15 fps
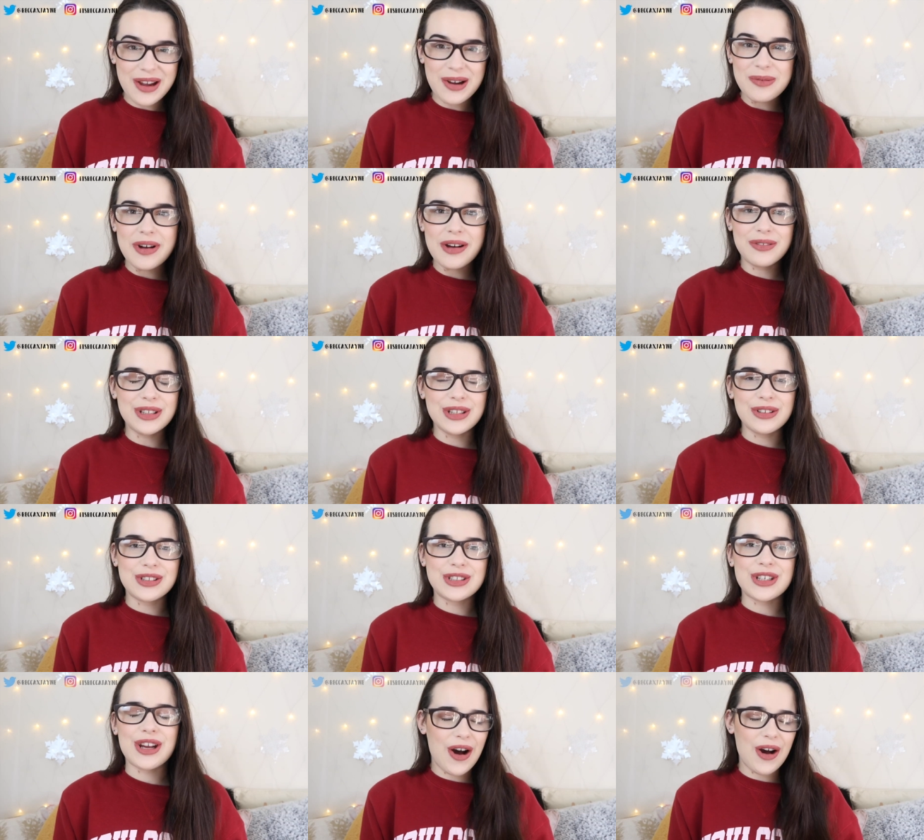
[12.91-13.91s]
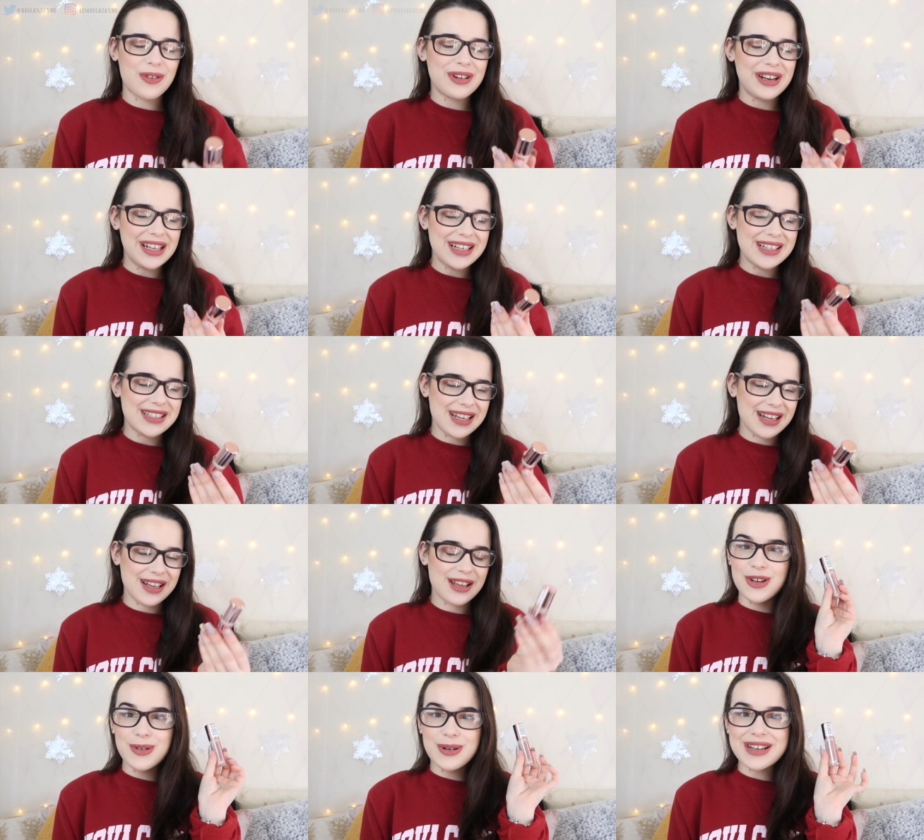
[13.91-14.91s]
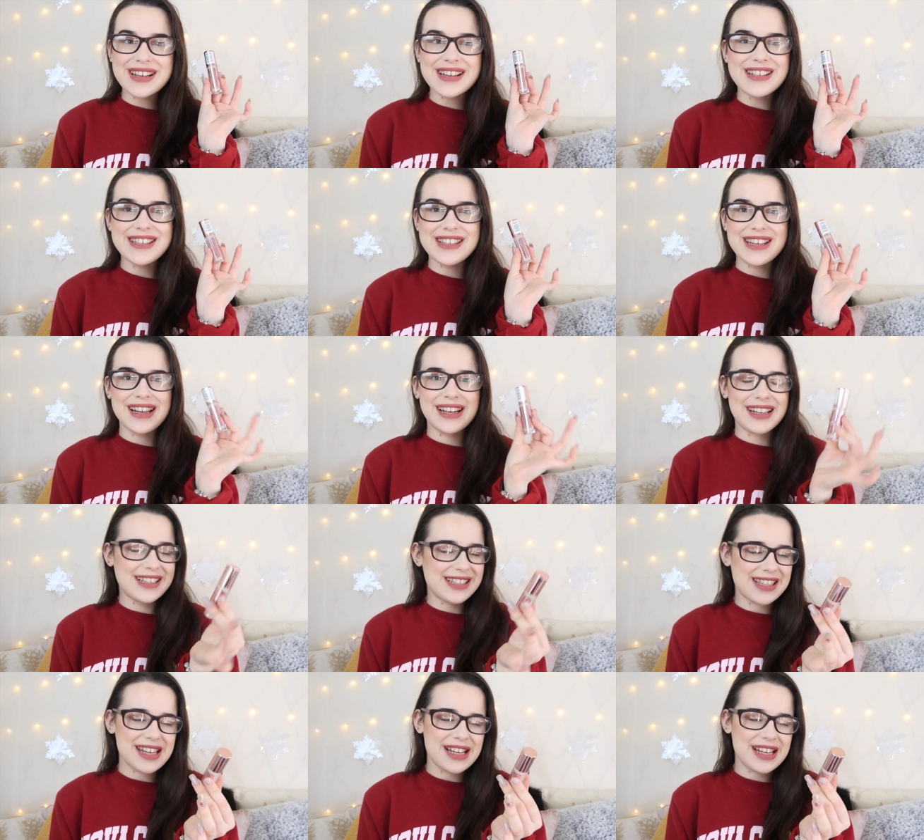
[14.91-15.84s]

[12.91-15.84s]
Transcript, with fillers: Makeup Revolution are releasing new concealers.